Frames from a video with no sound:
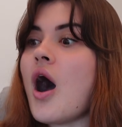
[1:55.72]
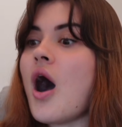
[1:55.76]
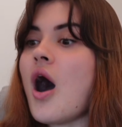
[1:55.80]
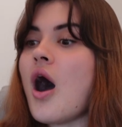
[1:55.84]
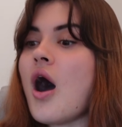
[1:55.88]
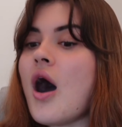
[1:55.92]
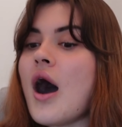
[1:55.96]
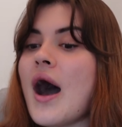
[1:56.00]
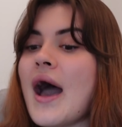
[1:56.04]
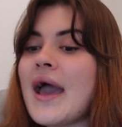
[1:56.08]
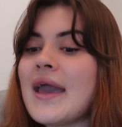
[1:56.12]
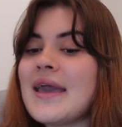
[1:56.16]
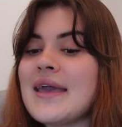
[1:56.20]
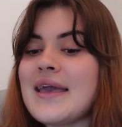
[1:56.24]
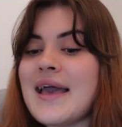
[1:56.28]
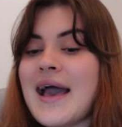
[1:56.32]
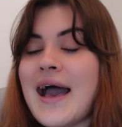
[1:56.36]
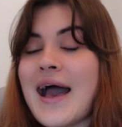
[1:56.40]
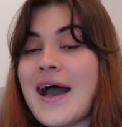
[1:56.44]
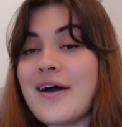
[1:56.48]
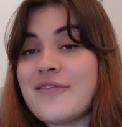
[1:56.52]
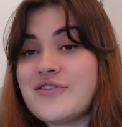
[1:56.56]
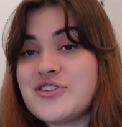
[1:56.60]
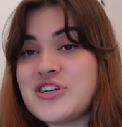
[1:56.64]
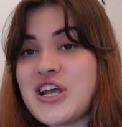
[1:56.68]
I
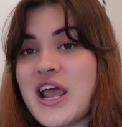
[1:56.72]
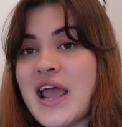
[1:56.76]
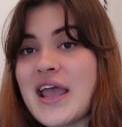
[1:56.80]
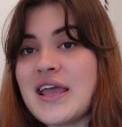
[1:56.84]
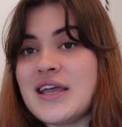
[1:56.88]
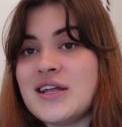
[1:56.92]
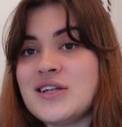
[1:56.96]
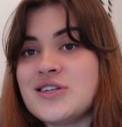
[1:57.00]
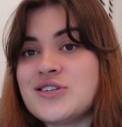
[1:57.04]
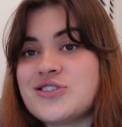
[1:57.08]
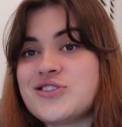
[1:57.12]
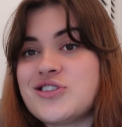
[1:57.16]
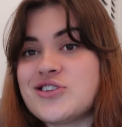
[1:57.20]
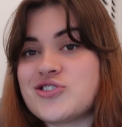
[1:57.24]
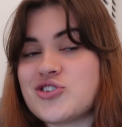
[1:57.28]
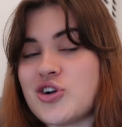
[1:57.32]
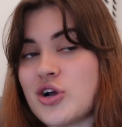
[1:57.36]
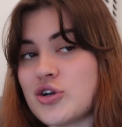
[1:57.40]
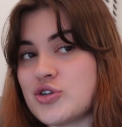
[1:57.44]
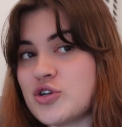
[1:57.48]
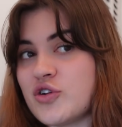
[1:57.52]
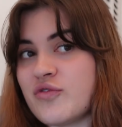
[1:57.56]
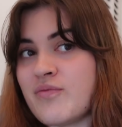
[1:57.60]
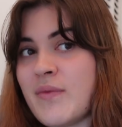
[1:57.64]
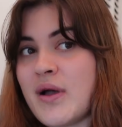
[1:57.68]
have changed the
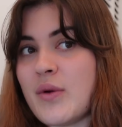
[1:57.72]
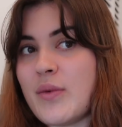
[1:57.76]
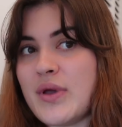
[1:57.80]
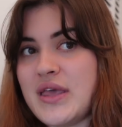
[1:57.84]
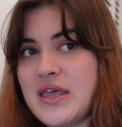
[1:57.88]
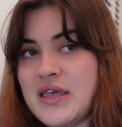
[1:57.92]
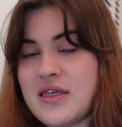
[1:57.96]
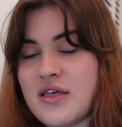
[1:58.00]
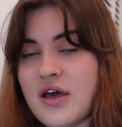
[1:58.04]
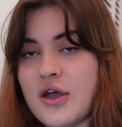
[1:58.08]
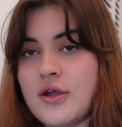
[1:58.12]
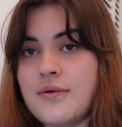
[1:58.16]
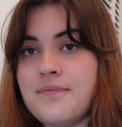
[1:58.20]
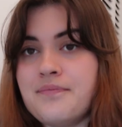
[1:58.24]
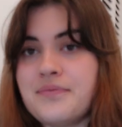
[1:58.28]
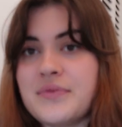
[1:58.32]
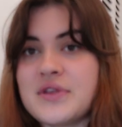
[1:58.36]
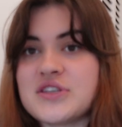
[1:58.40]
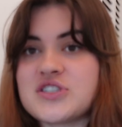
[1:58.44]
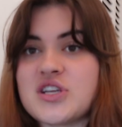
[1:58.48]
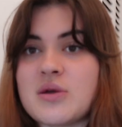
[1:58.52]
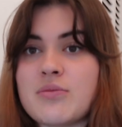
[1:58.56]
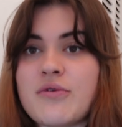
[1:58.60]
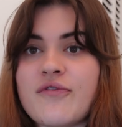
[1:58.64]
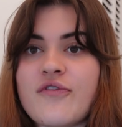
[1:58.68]
structure of my week though.
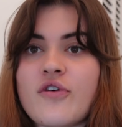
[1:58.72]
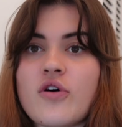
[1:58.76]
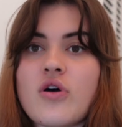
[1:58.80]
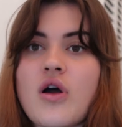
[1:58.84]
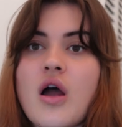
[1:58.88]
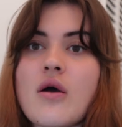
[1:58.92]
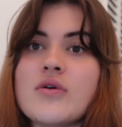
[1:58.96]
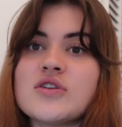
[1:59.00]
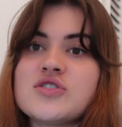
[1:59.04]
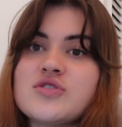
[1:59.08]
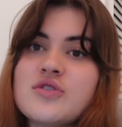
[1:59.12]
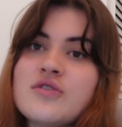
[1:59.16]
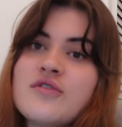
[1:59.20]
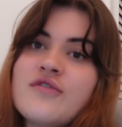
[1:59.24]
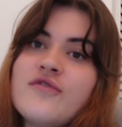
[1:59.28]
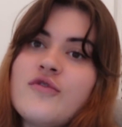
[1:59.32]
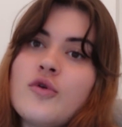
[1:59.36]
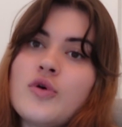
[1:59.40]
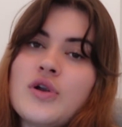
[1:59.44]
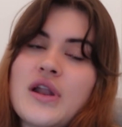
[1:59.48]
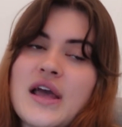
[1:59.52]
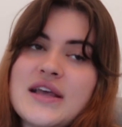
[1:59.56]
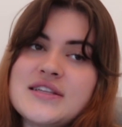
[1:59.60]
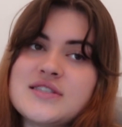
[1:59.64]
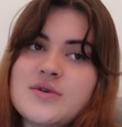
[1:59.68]
So before I was doing
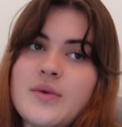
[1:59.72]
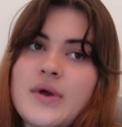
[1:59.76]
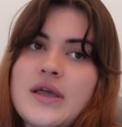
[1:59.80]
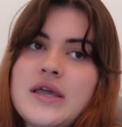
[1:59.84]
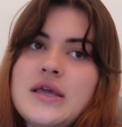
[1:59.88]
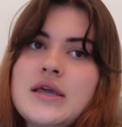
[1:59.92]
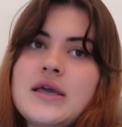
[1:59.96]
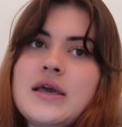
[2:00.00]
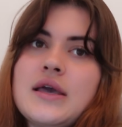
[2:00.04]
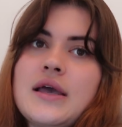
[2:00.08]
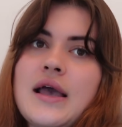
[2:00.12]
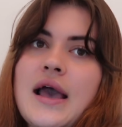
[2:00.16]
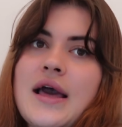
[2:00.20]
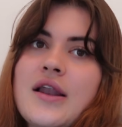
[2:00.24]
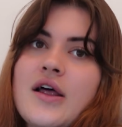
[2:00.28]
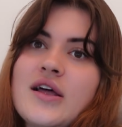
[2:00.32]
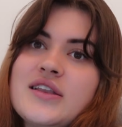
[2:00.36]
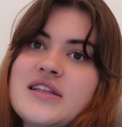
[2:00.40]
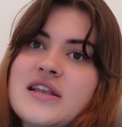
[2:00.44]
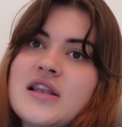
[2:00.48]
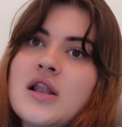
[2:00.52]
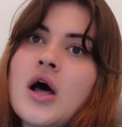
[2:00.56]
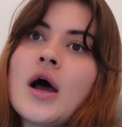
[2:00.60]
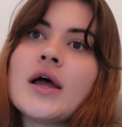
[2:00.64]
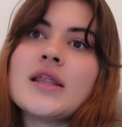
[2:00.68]
4 days a week and I
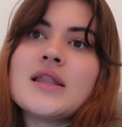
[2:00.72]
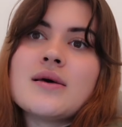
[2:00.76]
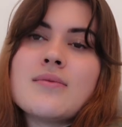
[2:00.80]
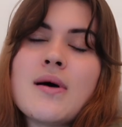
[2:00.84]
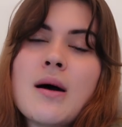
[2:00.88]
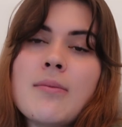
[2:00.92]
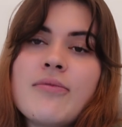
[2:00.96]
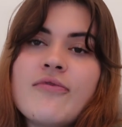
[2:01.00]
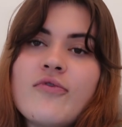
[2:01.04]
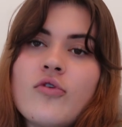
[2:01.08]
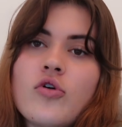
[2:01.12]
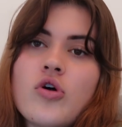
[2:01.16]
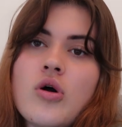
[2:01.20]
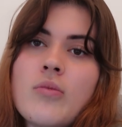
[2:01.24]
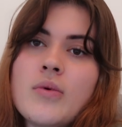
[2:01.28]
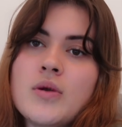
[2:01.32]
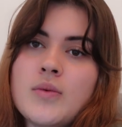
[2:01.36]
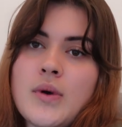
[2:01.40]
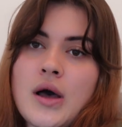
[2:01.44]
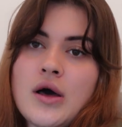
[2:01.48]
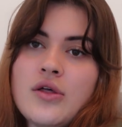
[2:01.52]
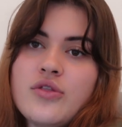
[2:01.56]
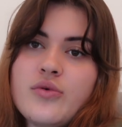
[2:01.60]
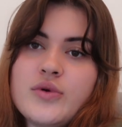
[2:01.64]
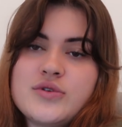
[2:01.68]
did line them up for
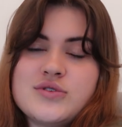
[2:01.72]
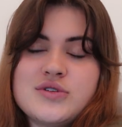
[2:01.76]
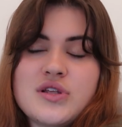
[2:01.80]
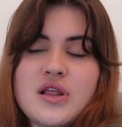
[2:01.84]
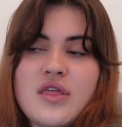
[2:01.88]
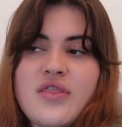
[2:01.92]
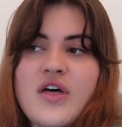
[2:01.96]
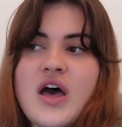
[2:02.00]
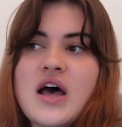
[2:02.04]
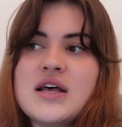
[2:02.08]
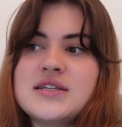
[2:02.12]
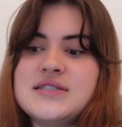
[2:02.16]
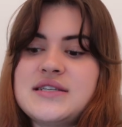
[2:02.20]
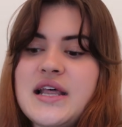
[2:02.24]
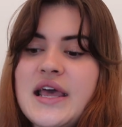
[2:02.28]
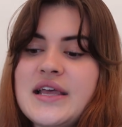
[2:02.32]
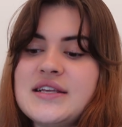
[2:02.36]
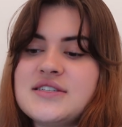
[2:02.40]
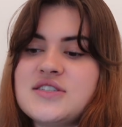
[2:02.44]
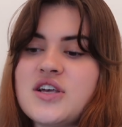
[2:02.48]
Commonwealth, which was a Thursday.